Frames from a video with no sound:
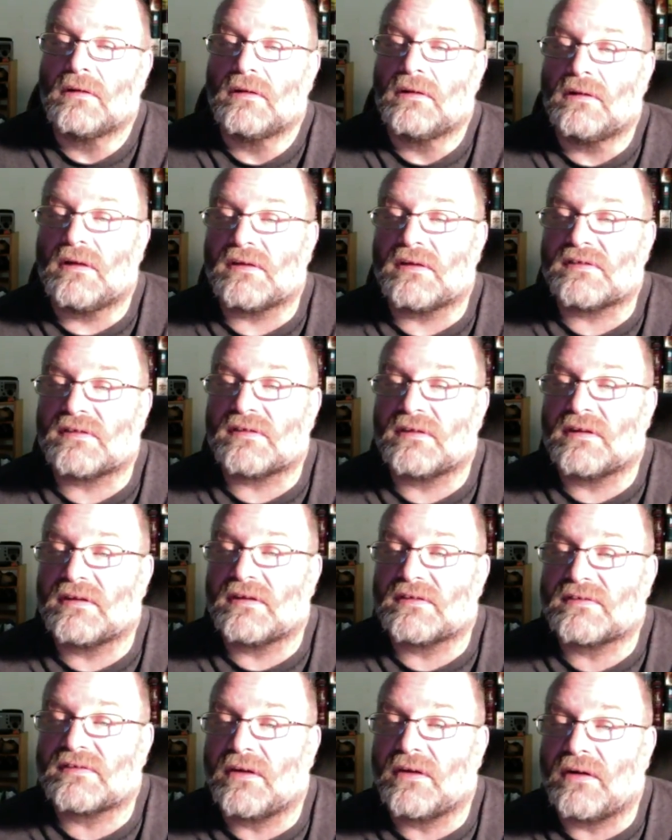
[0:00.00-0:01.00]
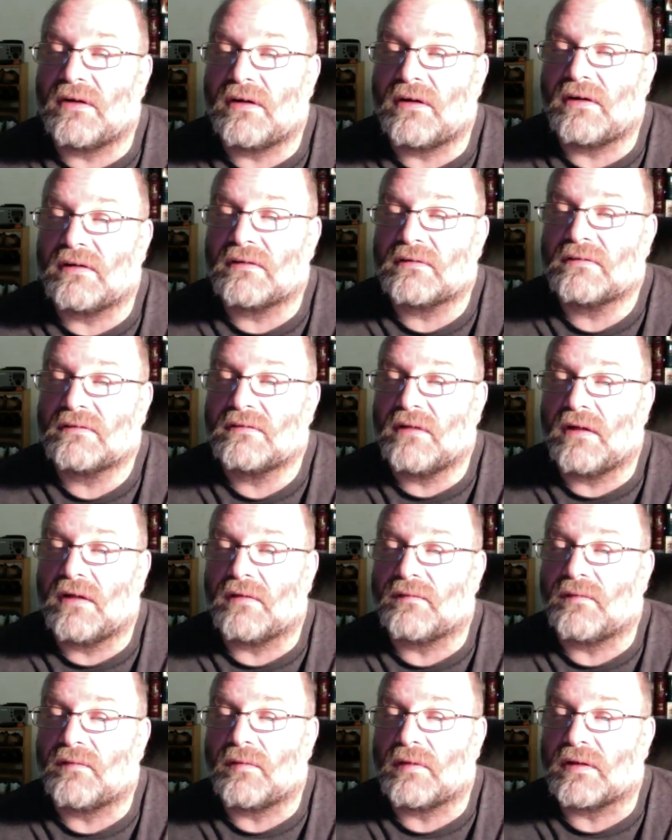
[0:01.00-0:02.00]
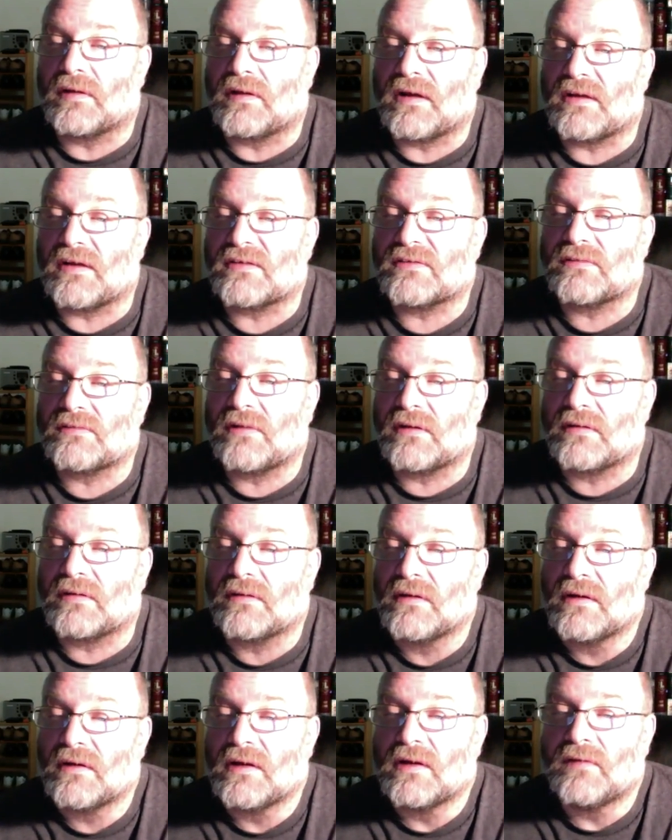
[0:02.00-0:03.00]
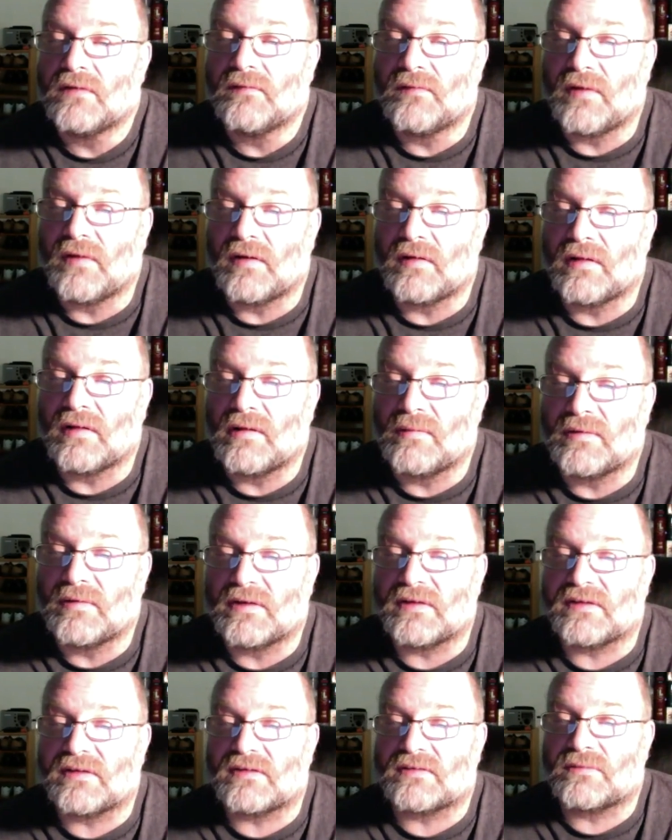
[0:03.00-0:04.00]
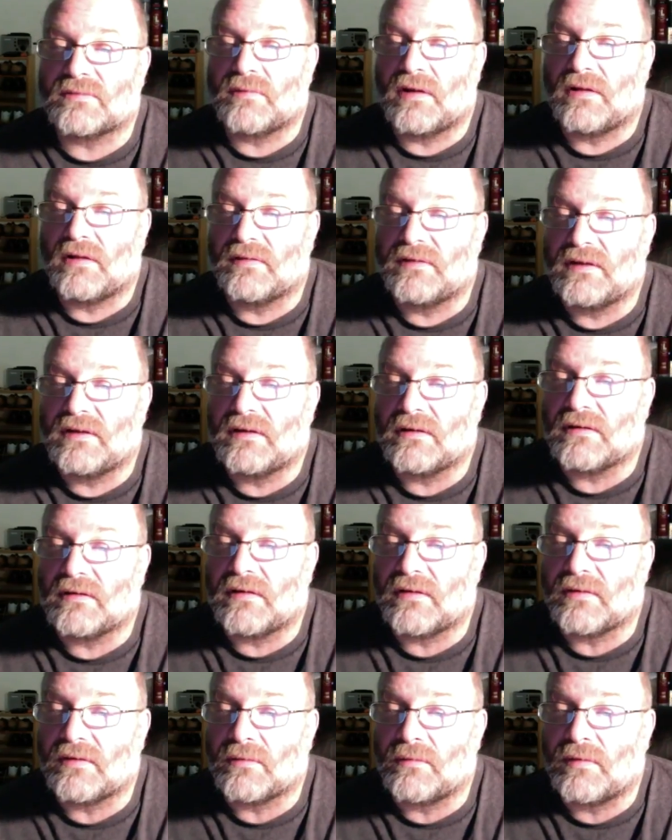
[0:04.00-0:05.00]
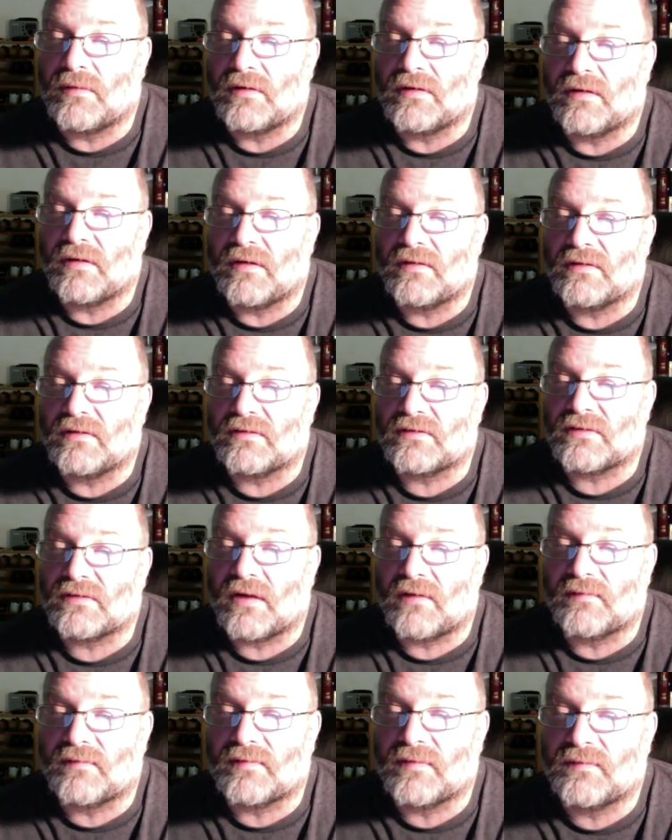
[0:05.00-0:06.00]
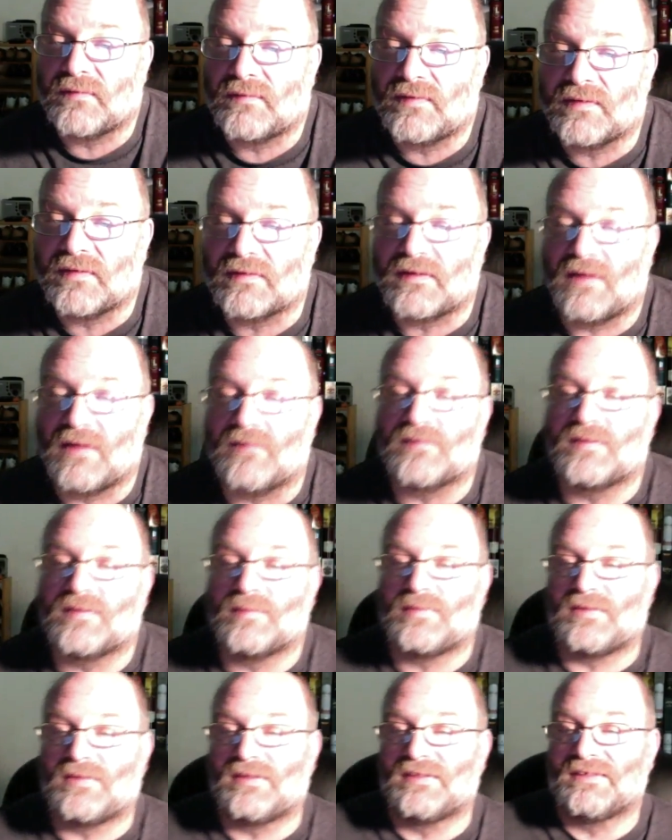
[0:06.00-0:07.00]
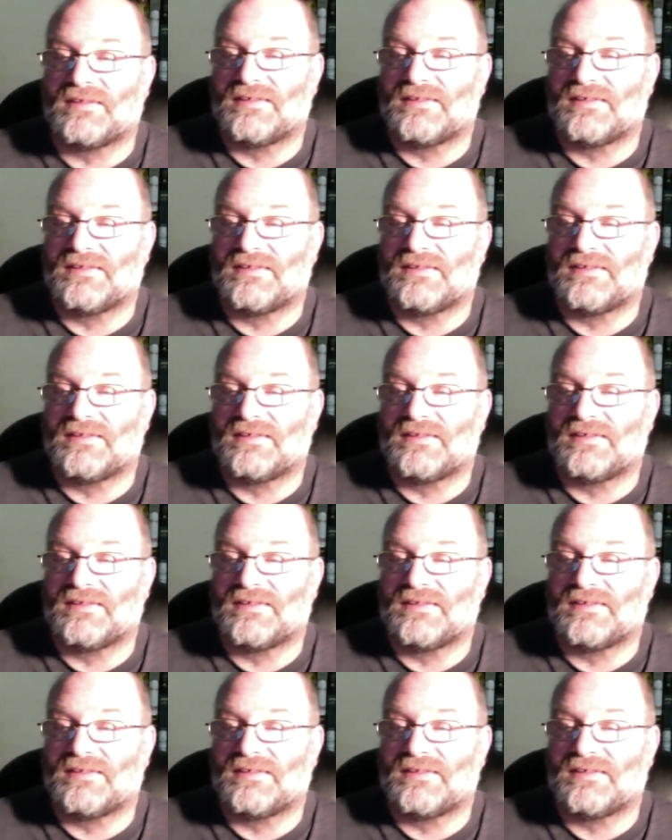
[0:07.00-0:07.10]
Yes, it is, Don. Lot 40 cast strength. Very limited as well. Need another one on the shelf to feel comfortable.